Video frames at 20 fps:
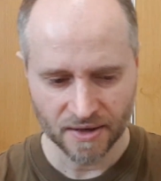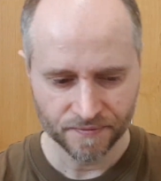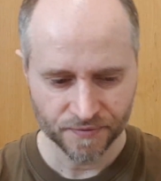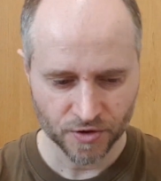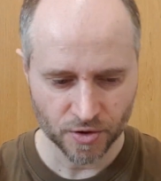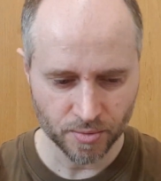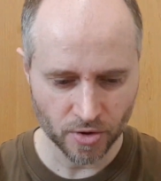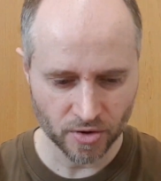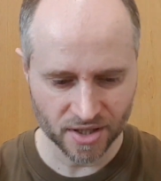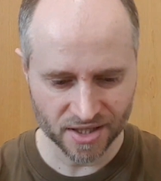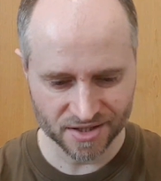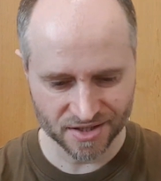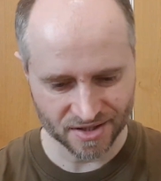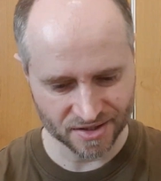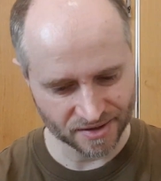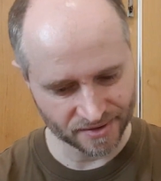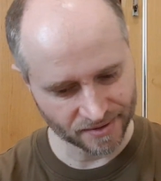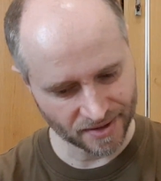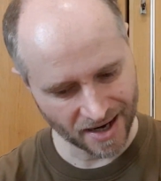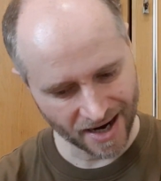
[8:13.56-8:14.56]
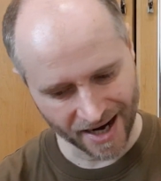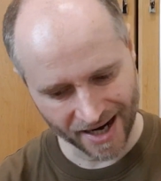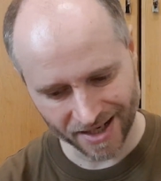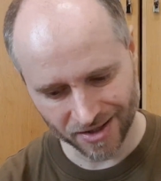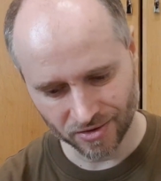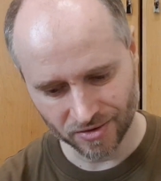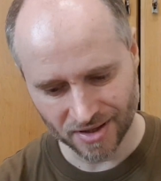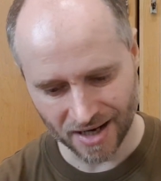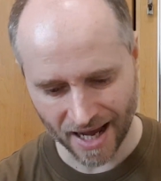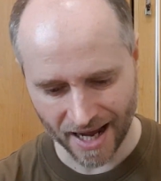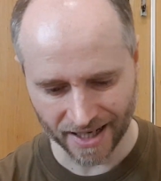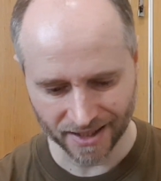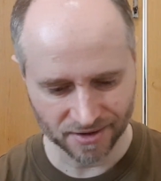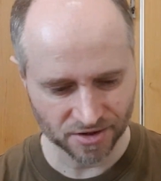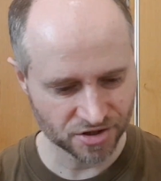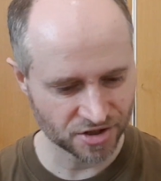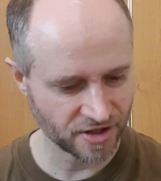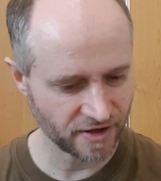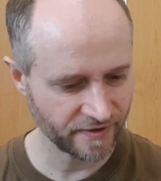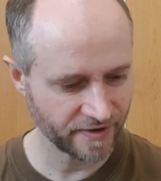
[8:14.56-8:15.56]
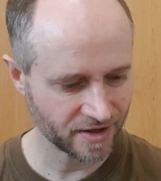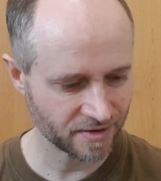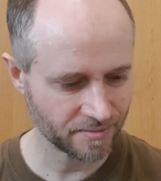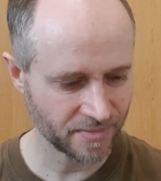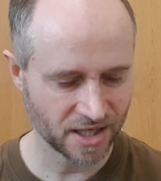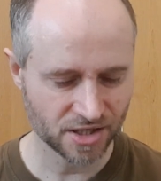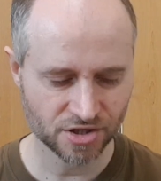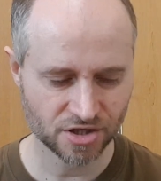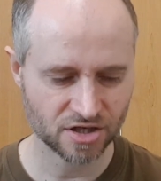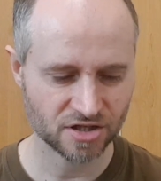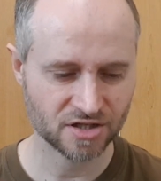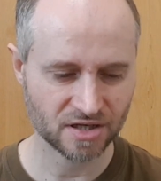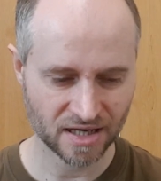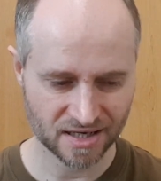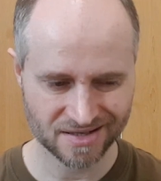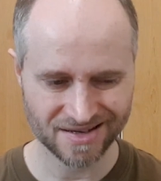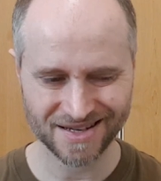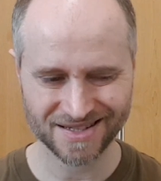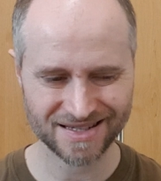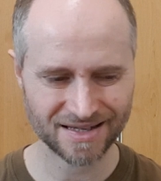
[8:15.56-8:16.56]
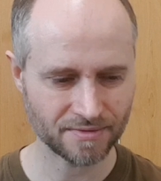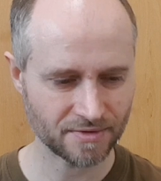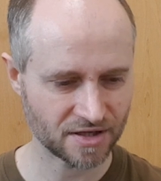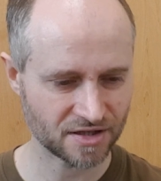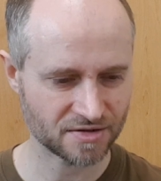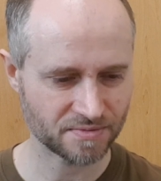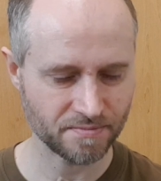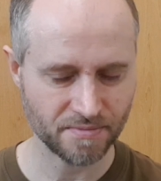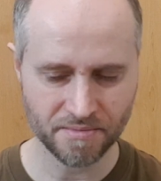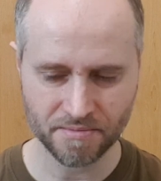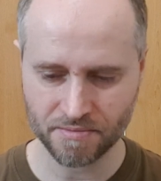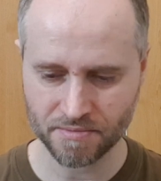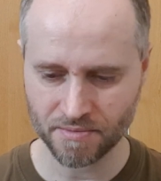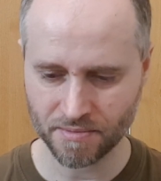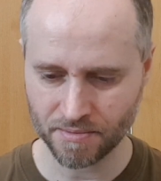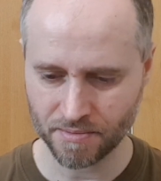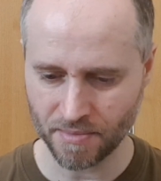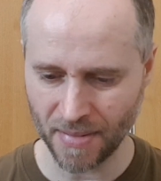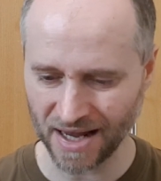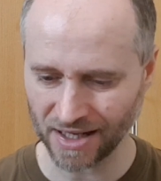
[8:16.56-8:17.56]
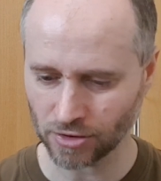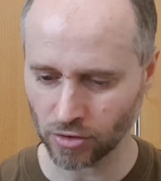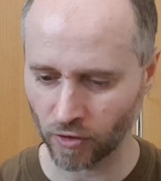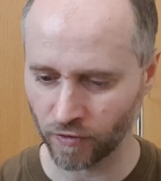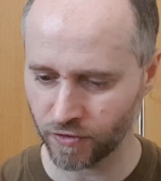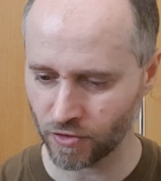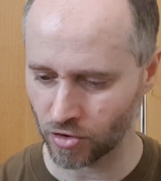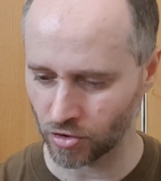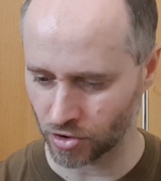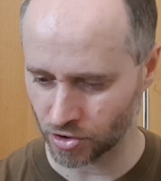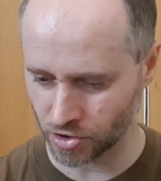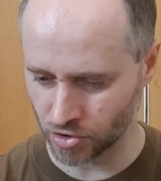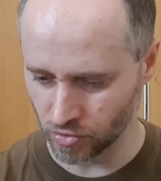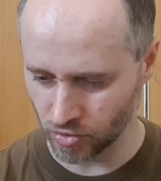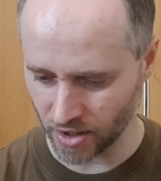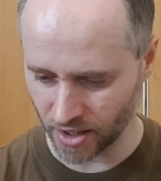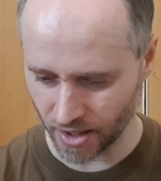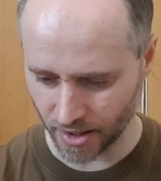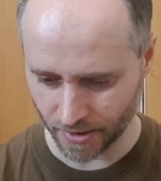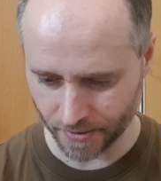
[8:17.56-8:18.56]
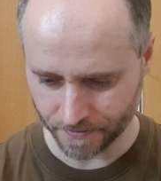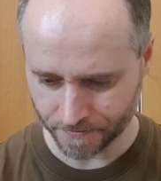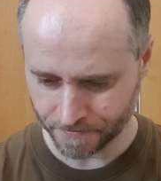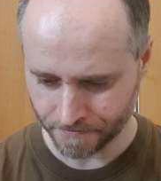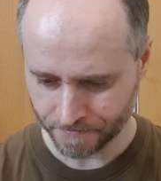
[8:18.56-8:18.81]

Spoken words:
To be honest, I don't like the sheath that much. As I said, it's made of Cordura.